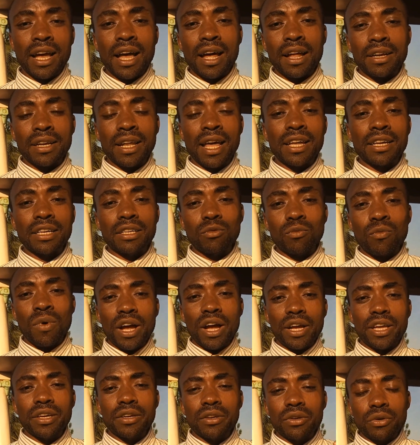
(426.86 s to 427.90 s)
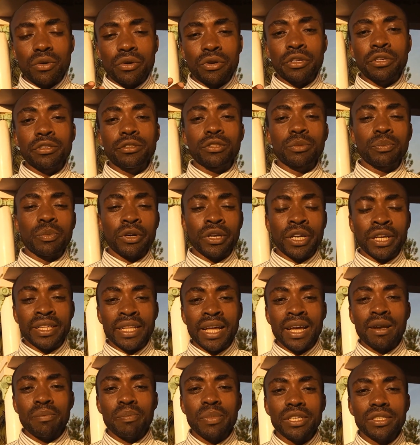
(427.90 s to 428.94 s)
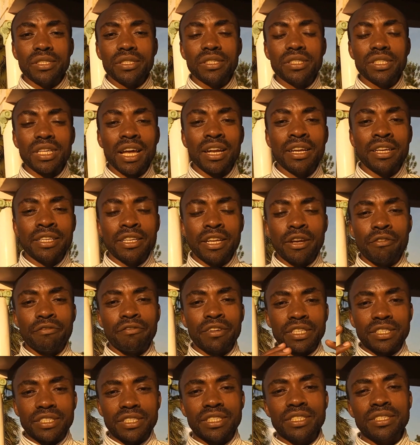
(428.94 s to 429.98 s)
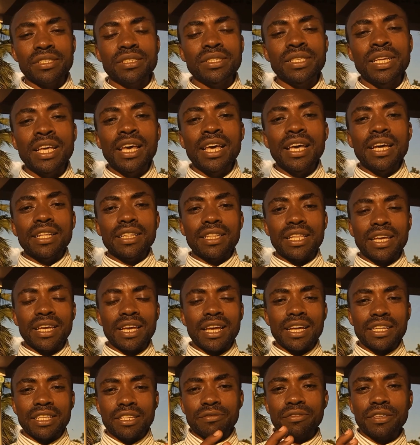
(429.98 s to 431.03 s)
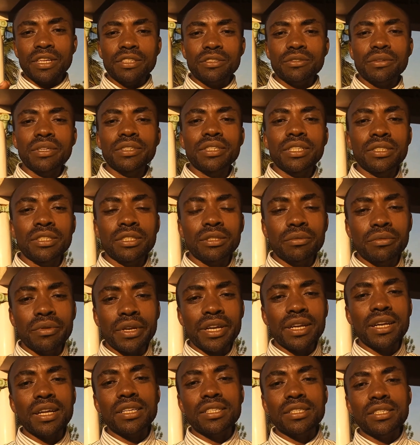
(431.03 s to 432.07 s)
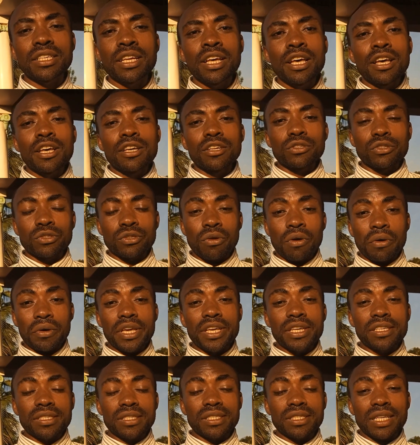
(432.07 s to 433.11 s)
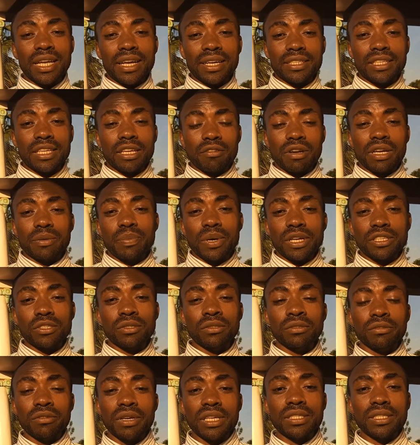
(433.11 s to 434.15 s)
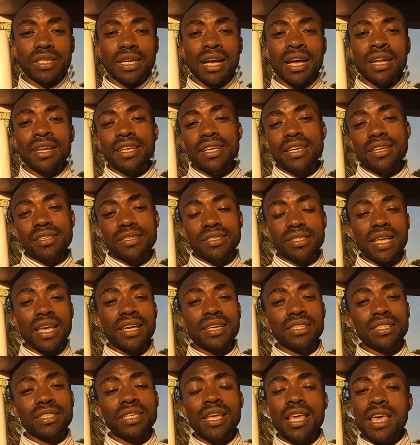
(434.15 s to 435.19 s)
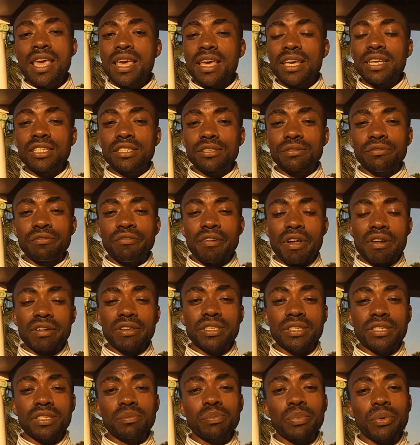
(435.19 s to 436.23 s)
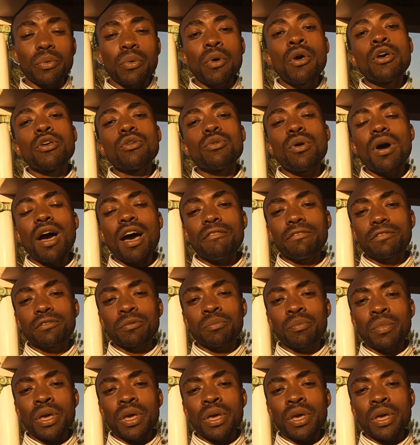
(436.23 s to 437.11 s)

like working on YouTube on a daily basis, and they oversees the different content creators. So he's like the right person to ask. And he said it's very simple. You have to